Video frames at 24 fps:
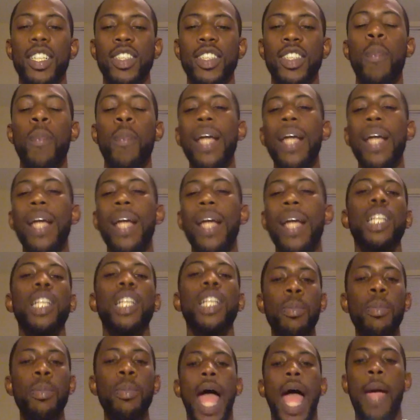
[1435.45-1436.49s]
So
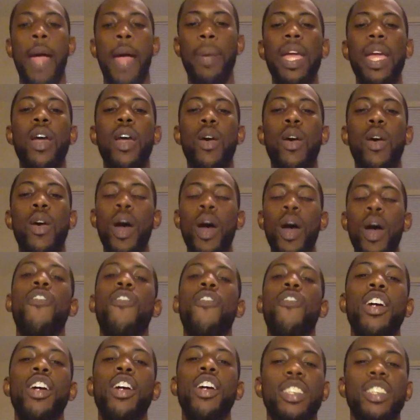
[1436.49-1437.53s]
basically, like being well
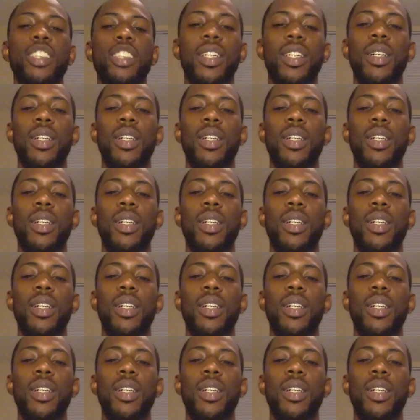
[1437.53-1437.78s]
versed.